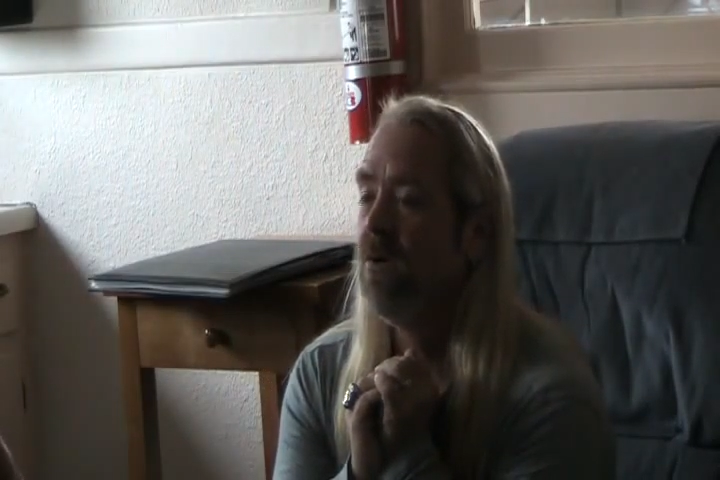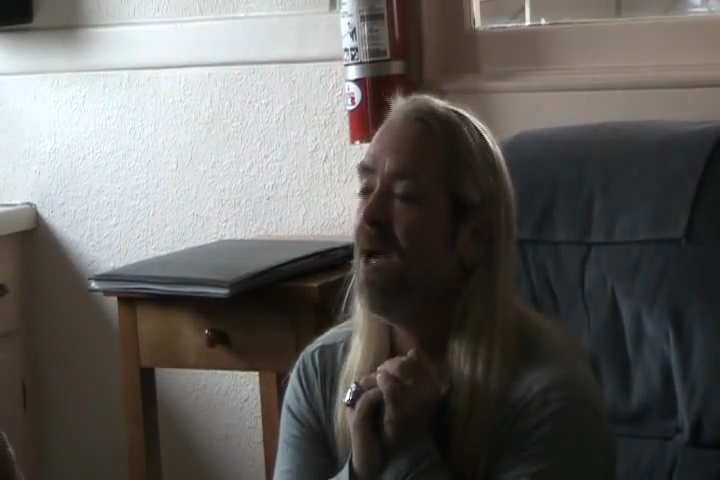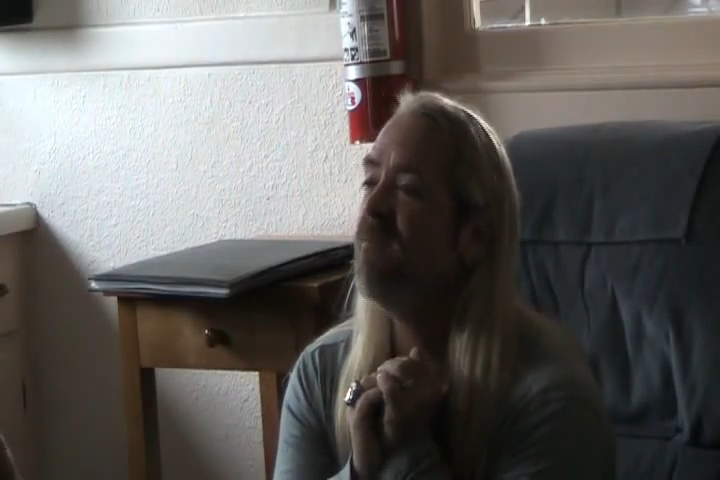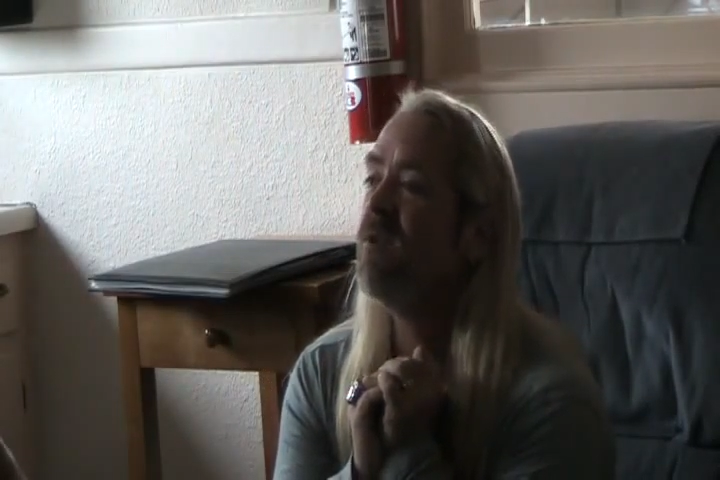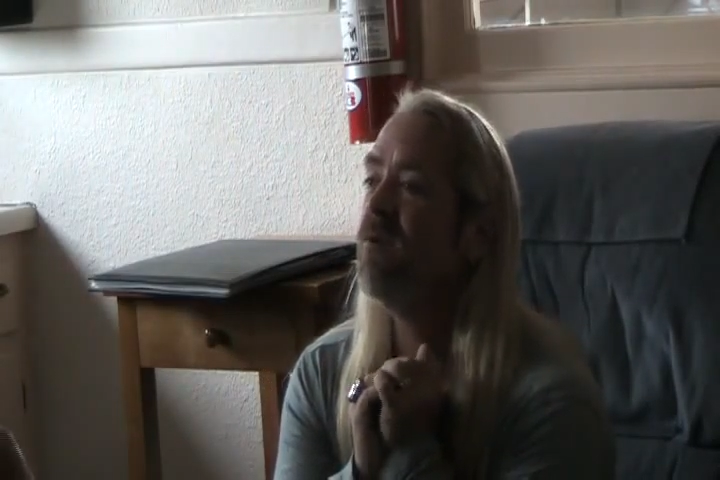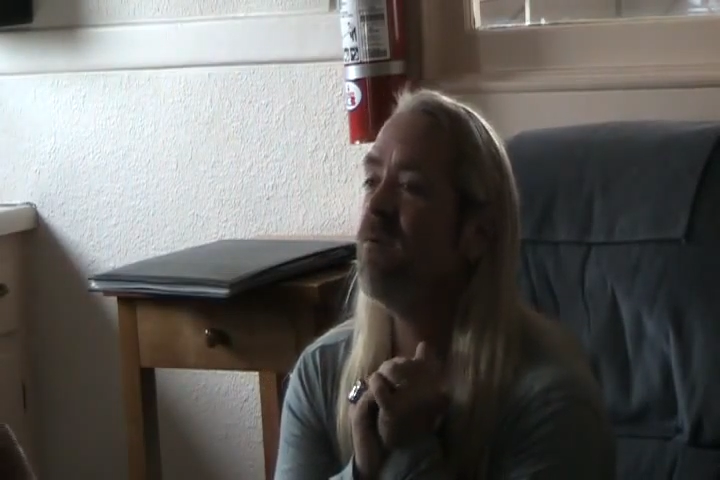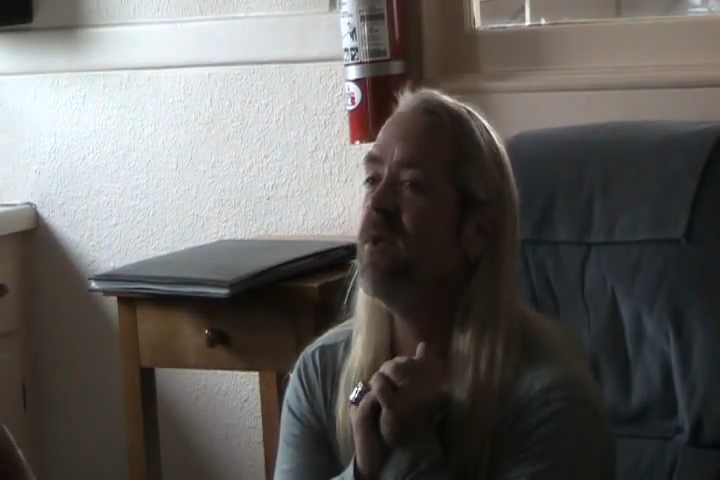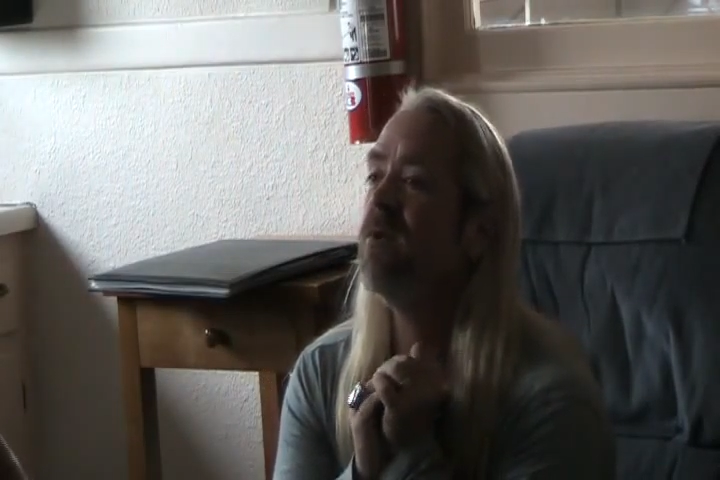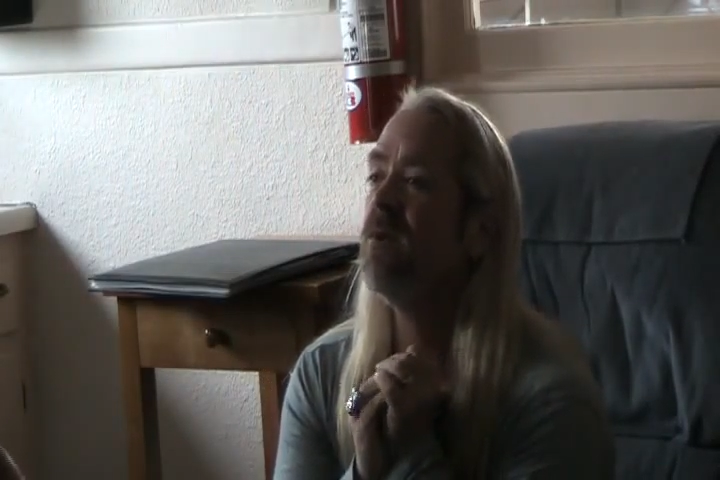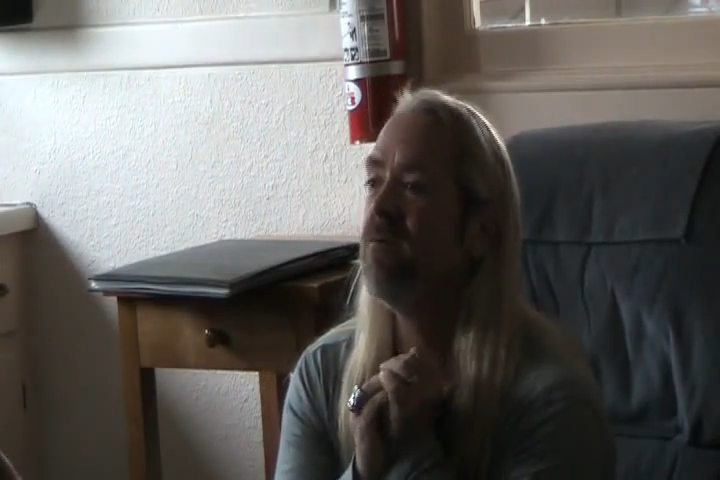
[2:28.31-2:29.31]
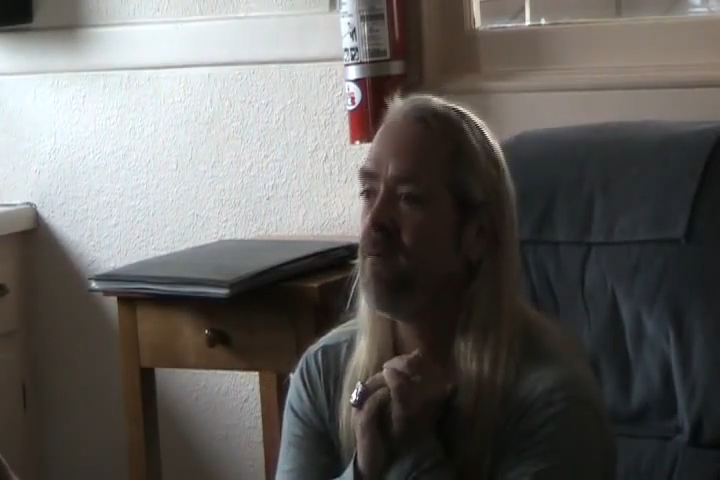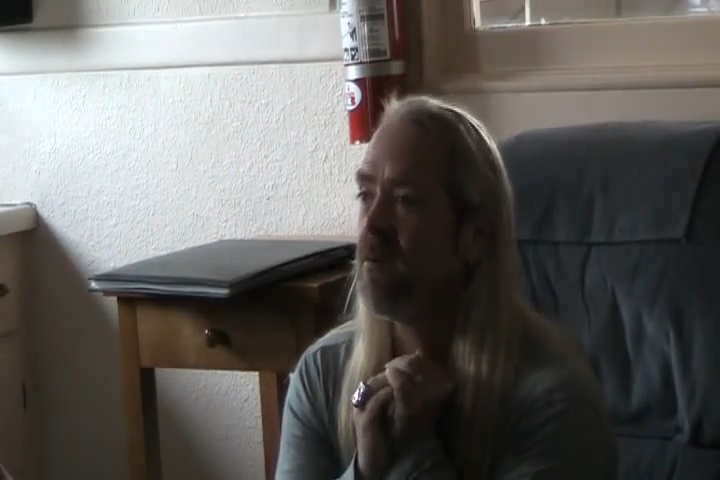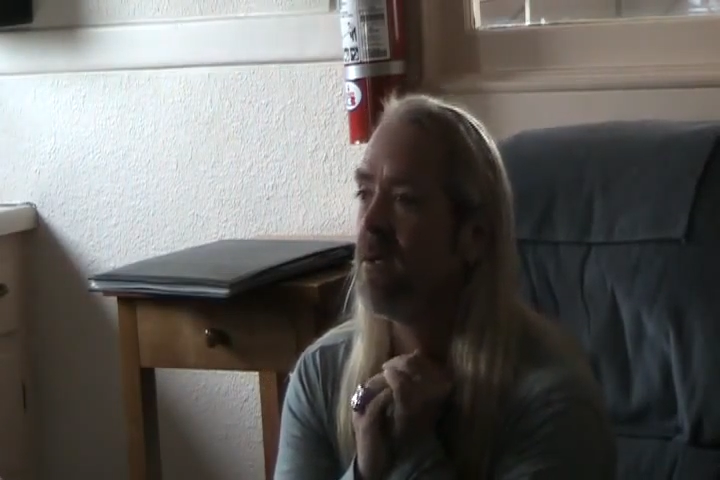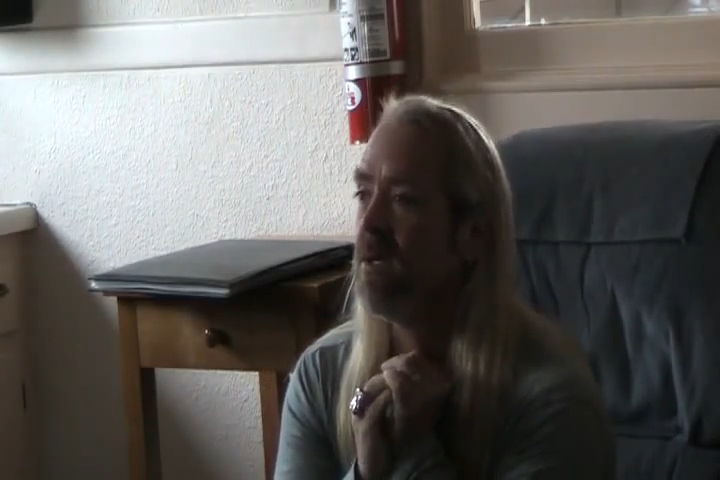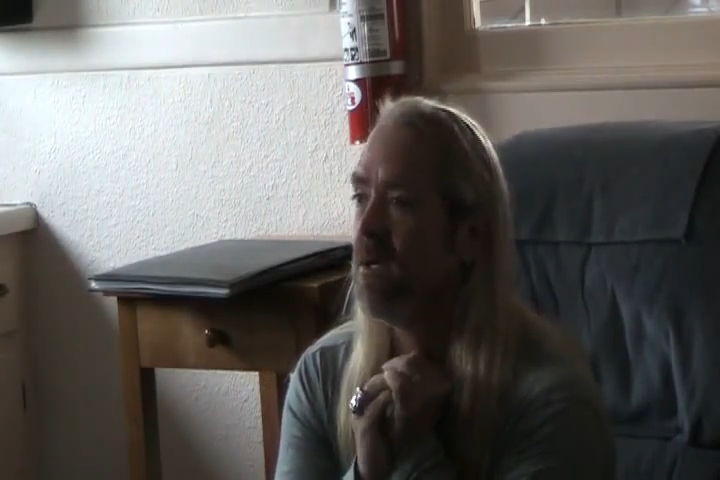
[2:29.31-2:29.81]
you have to do things
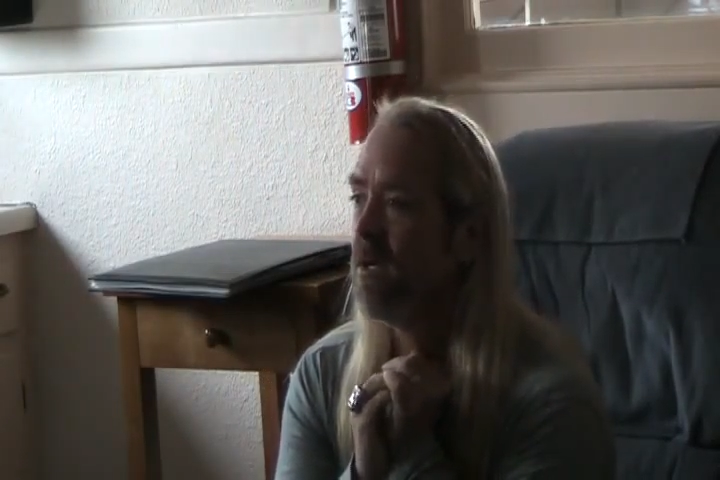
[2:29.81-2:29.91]
differently.